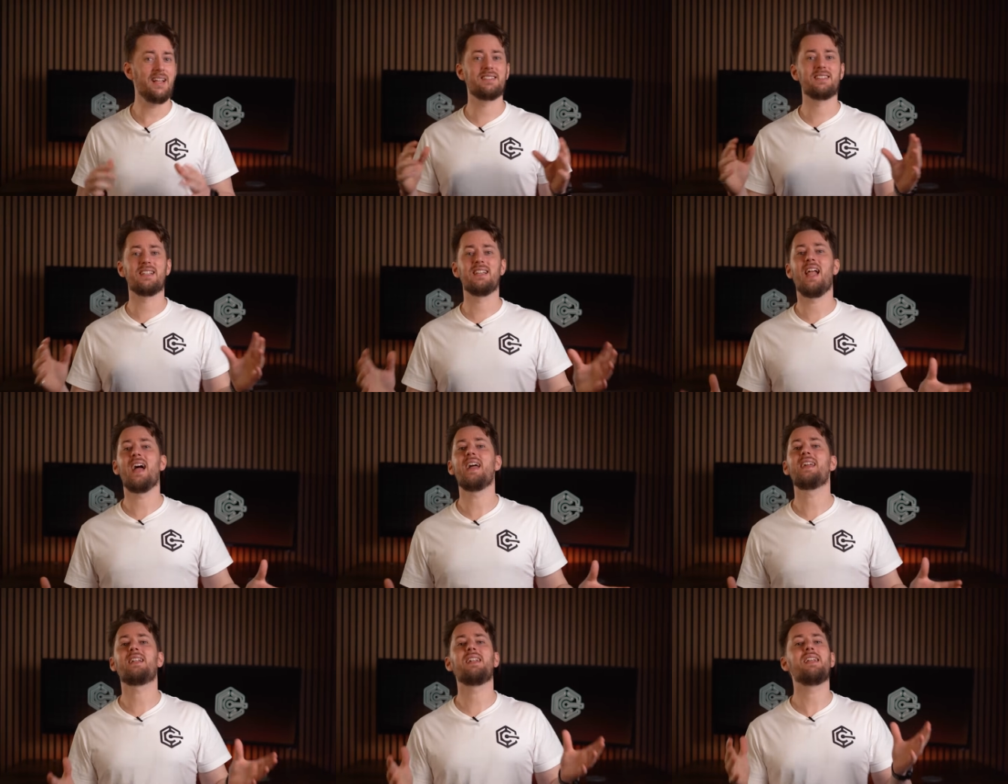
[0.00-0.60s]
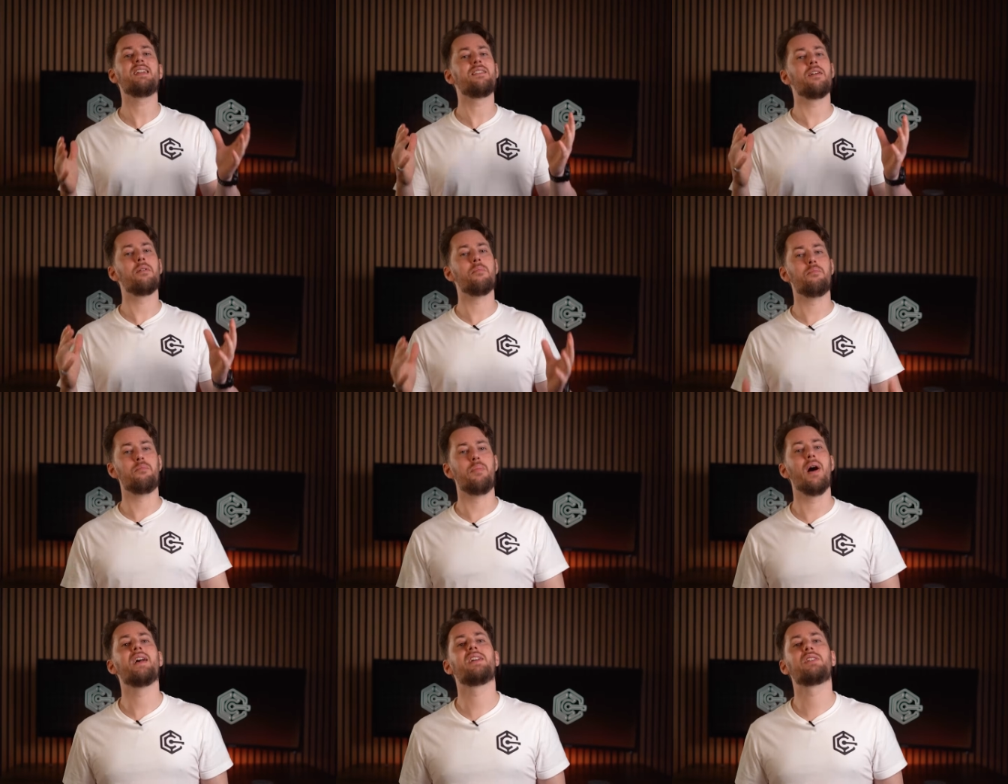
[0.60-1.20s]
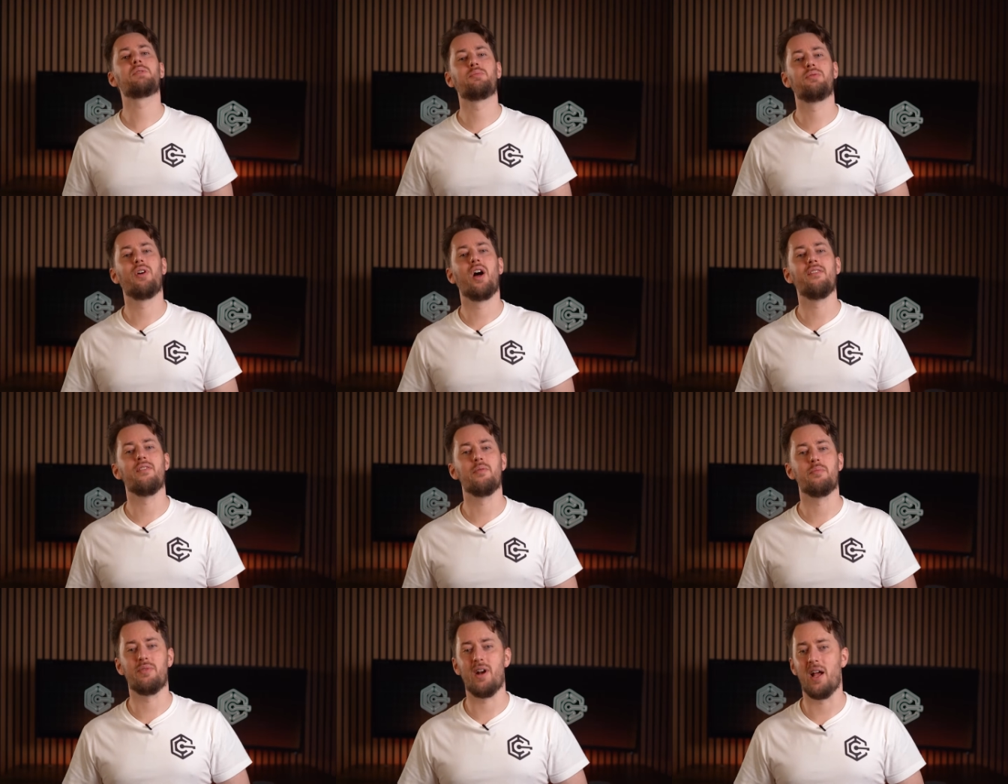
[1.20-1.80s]
It's likely the best
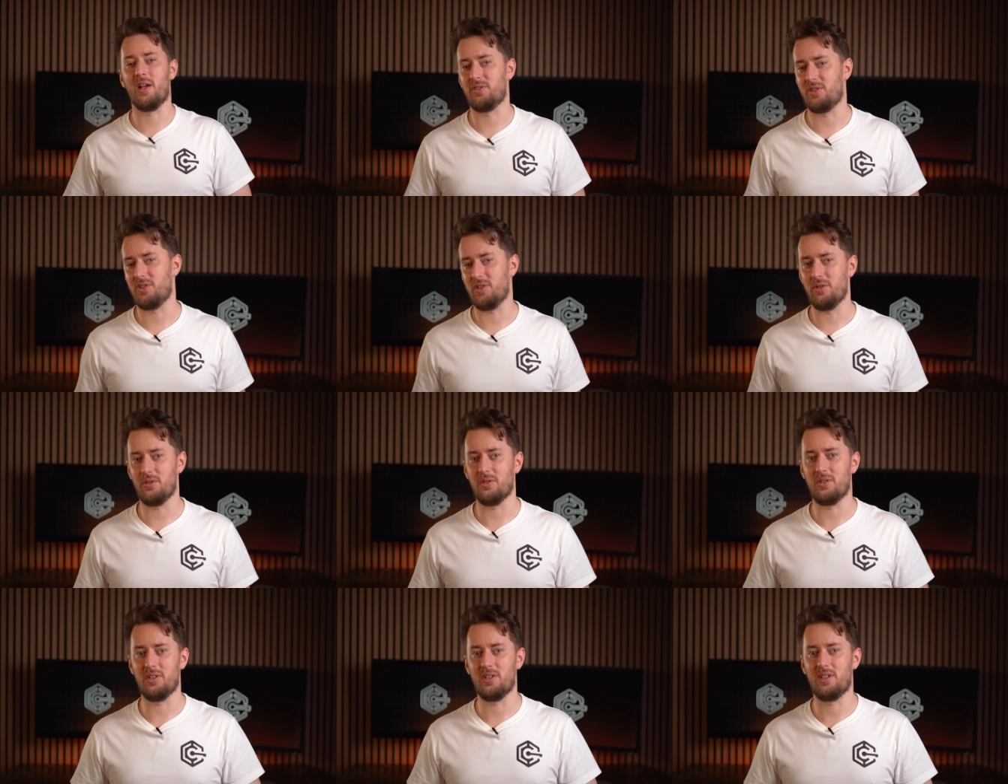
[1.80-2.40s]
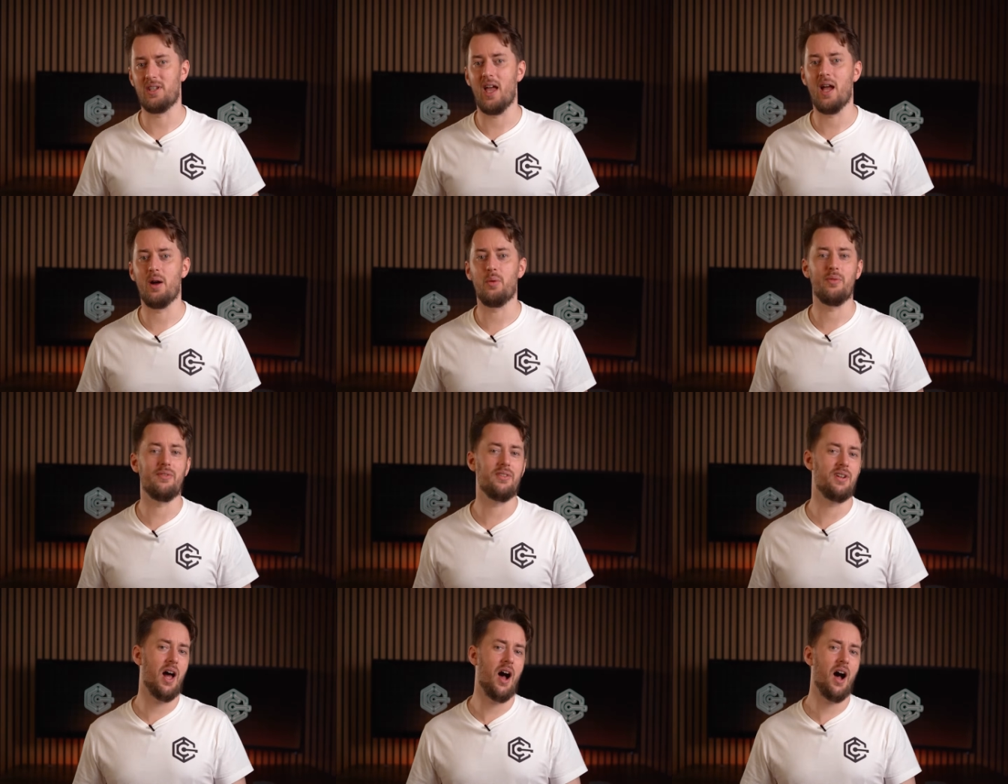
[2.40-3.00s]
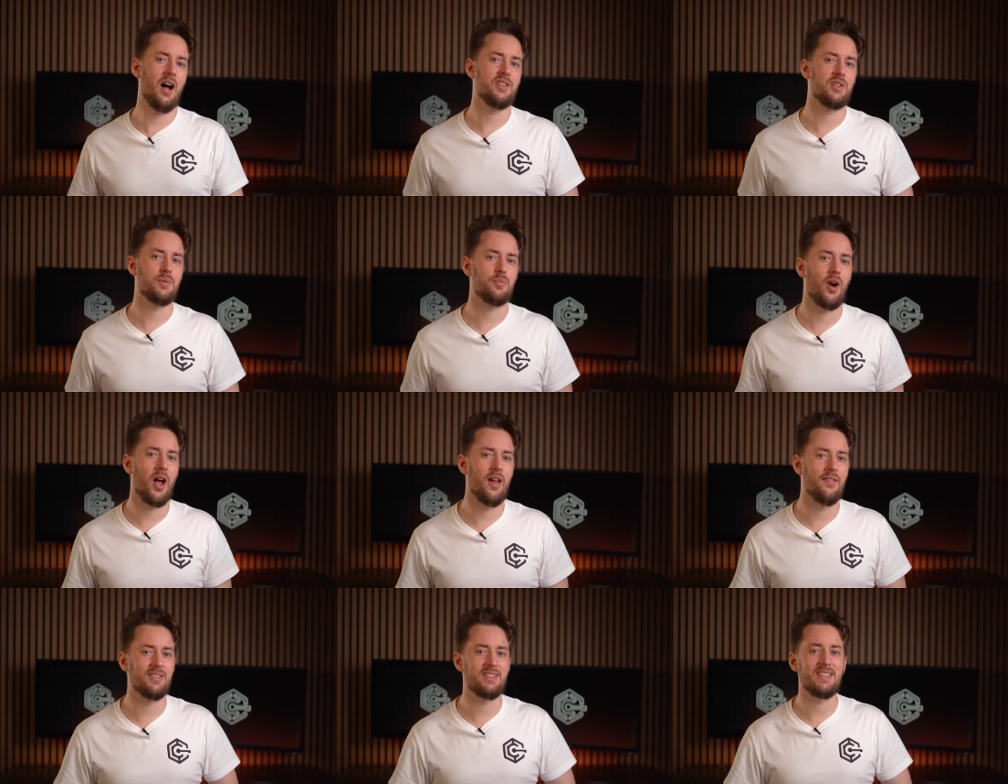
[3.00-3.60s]
private browser you can get with enhanced
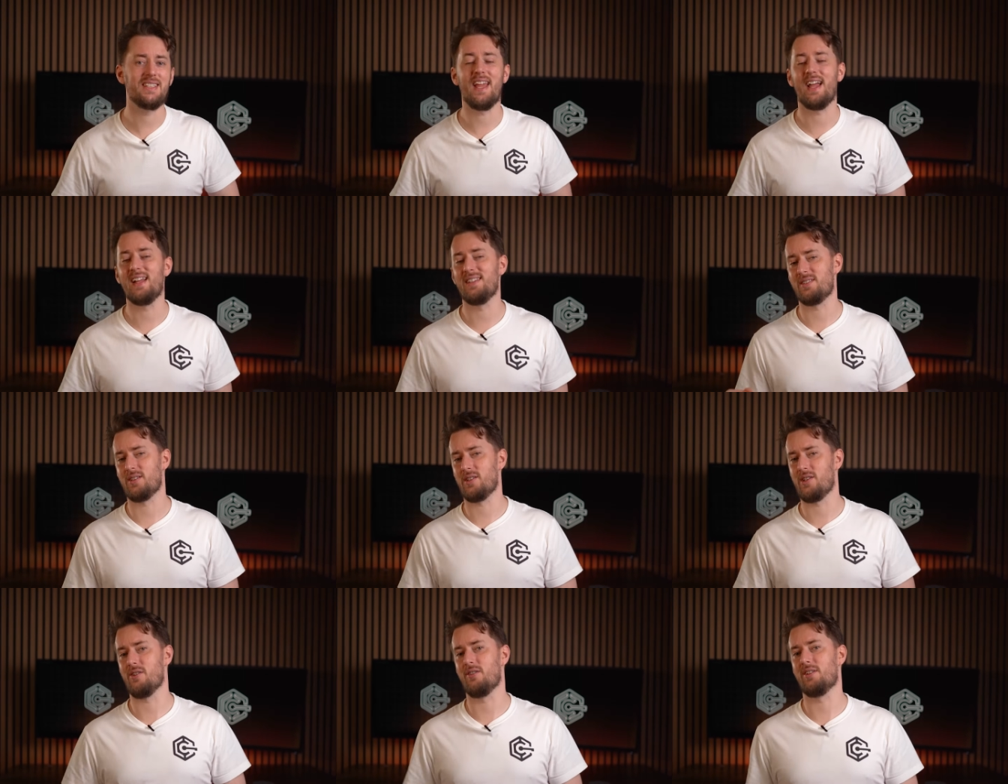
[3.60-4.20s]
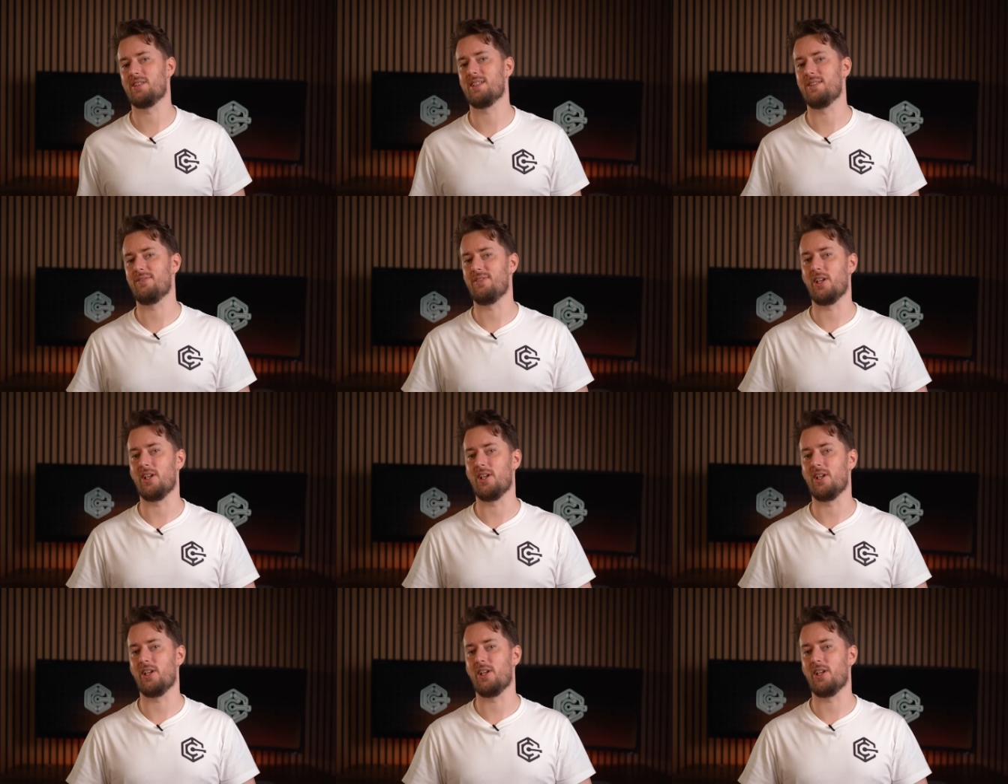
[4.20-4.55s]
privacy and security